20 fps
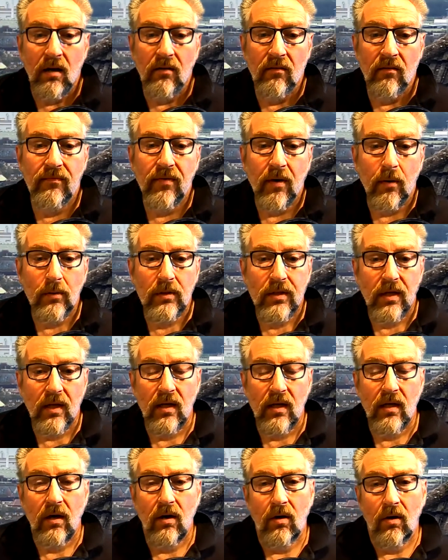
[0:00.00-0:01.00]

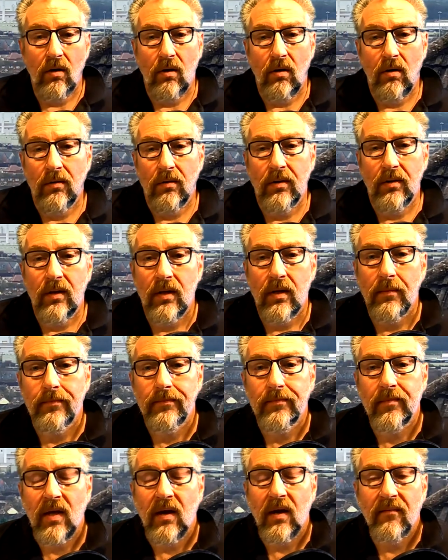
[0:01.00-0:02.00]
voting on
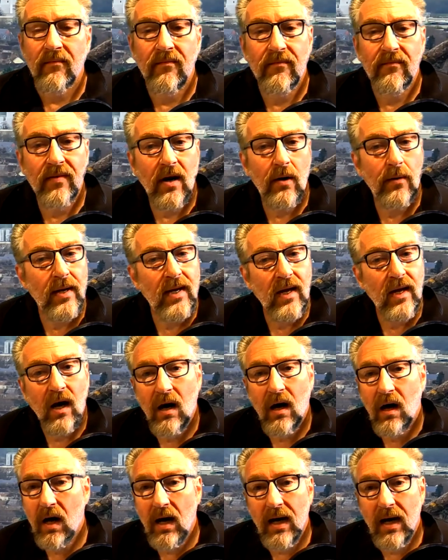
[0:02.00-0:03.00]
a very
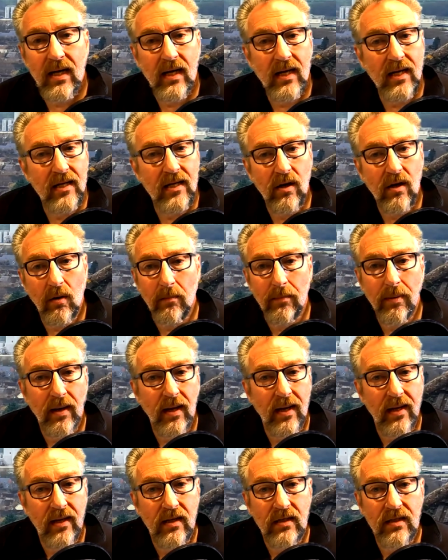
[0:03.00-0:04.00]
highly
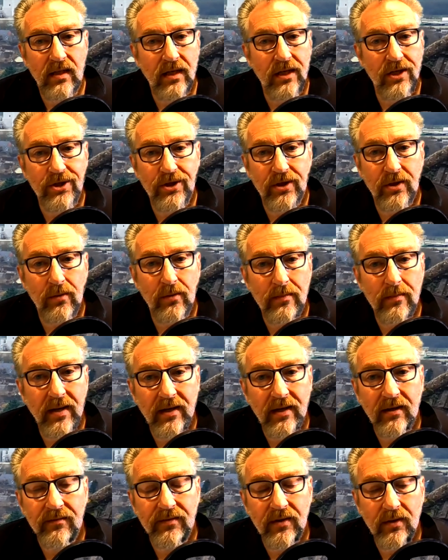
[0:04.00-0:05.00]
complex issue.
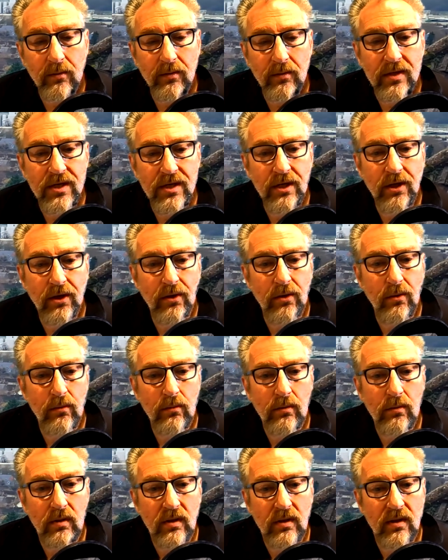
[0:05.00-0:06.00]
Many of you are
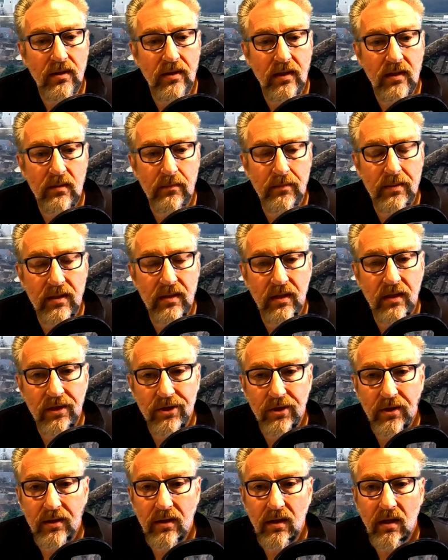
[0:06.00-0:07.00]
new to this
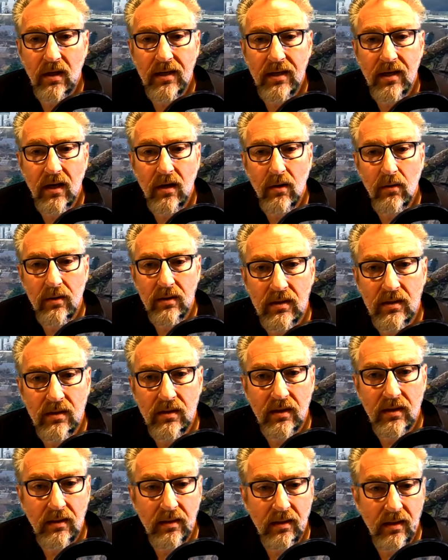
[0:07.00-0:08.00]
position, I know,
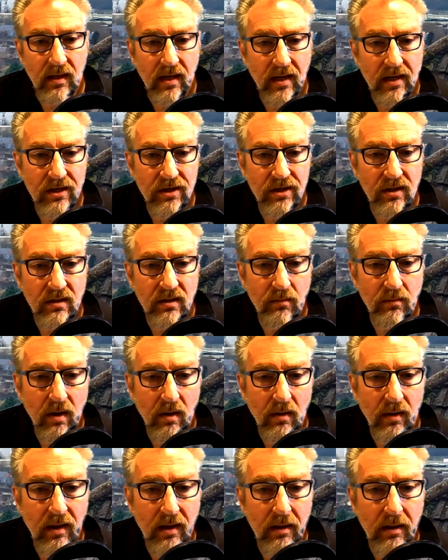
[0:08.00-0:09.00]
the elections were
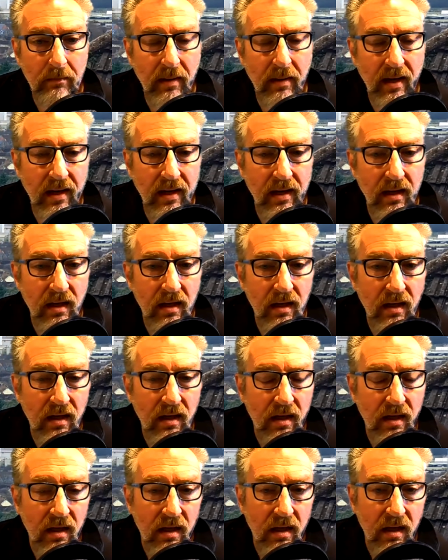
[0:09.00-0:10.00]
only in May,
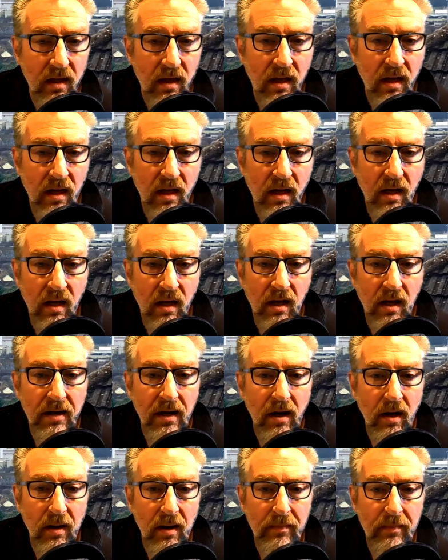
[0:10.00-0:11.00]
and
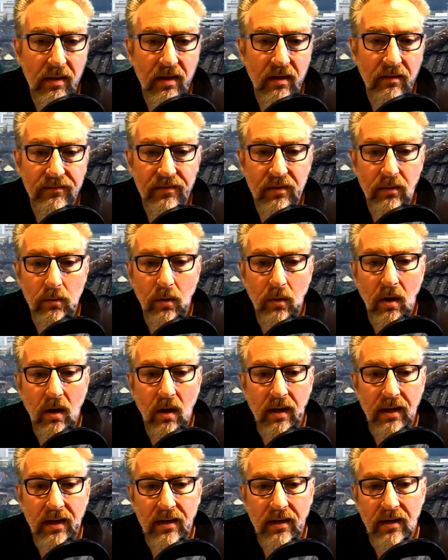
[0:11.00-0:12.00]
I believe you are
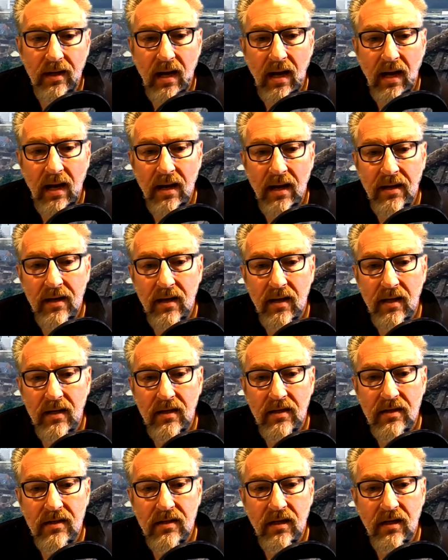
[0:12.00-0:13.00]
in an
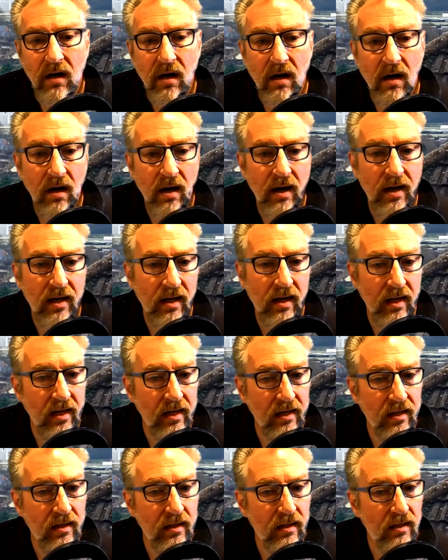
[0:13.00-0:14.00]

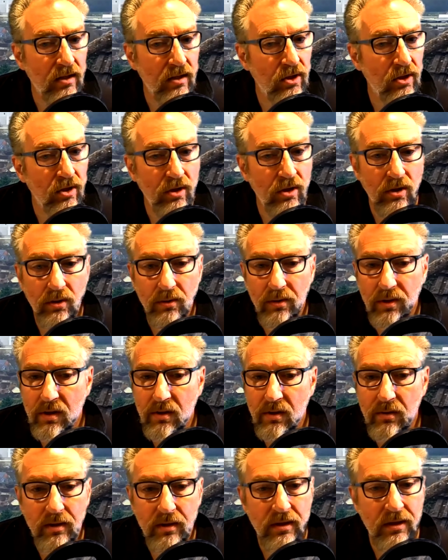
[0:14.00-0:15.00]
entirely
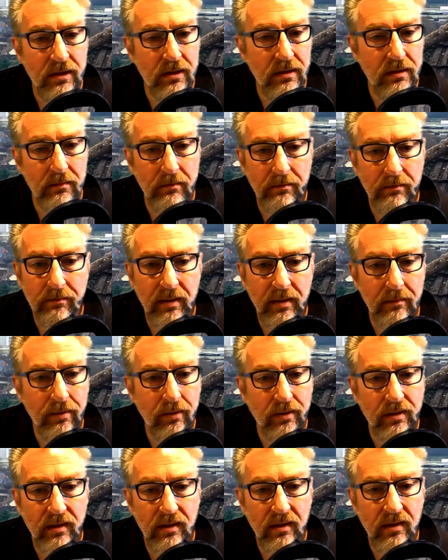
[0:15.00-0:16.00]
ludicrous, been
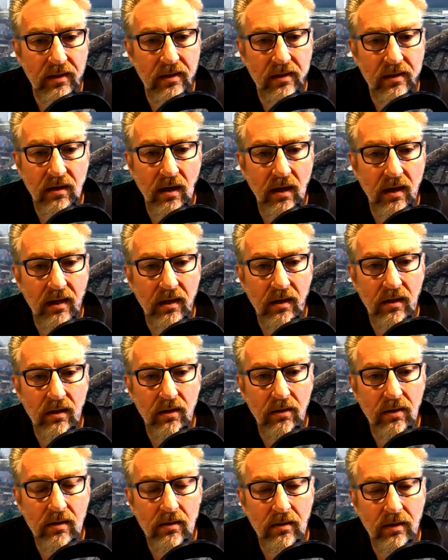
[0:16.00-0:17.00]
put in an entirely
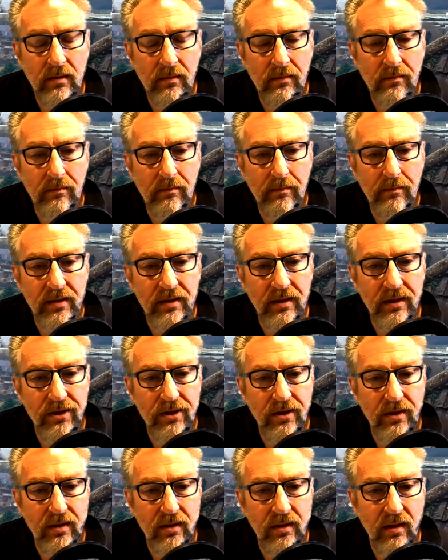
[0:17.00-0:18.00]
ludicrous
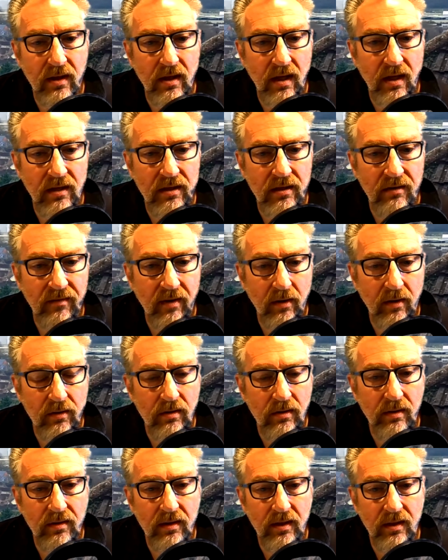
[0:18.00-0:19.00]
position to vote
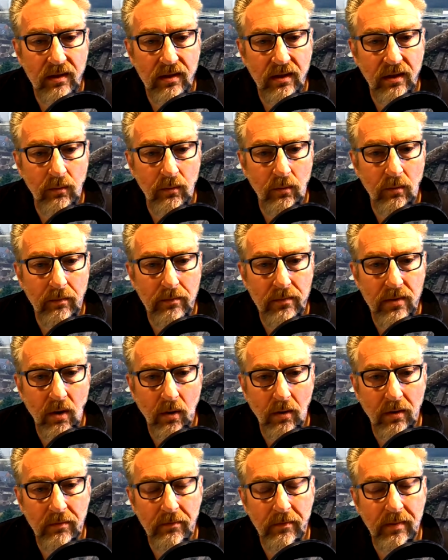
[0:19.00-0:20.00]
on this. You will
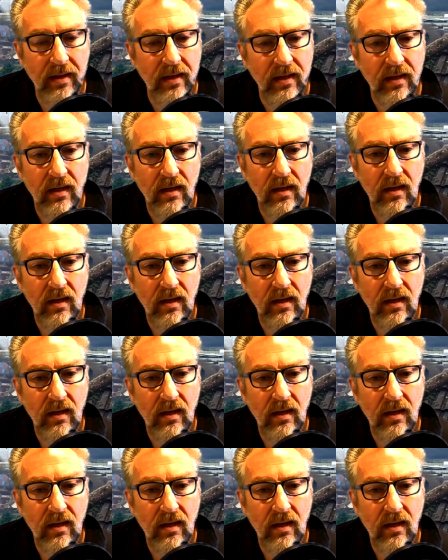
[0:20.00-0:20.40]
not be,